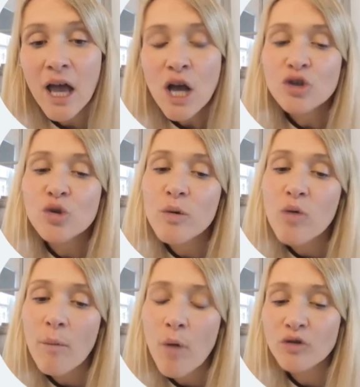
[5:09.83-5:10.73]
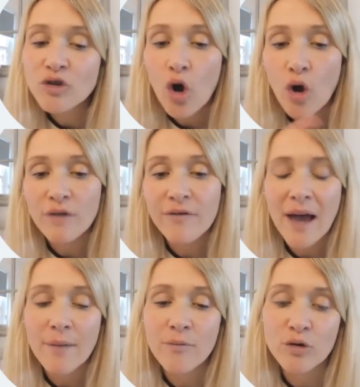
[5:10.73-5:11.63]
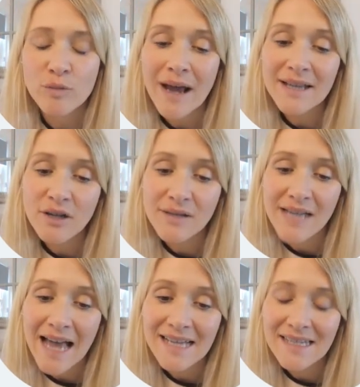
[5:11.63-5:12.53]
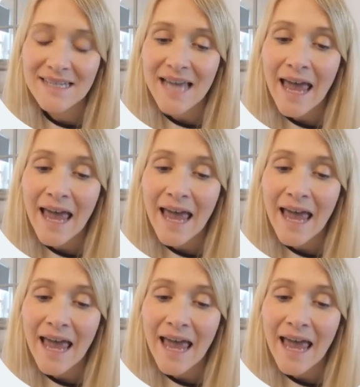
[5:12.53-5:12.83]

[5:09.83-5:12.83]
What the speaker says: So we'll come on to all of those practical tasks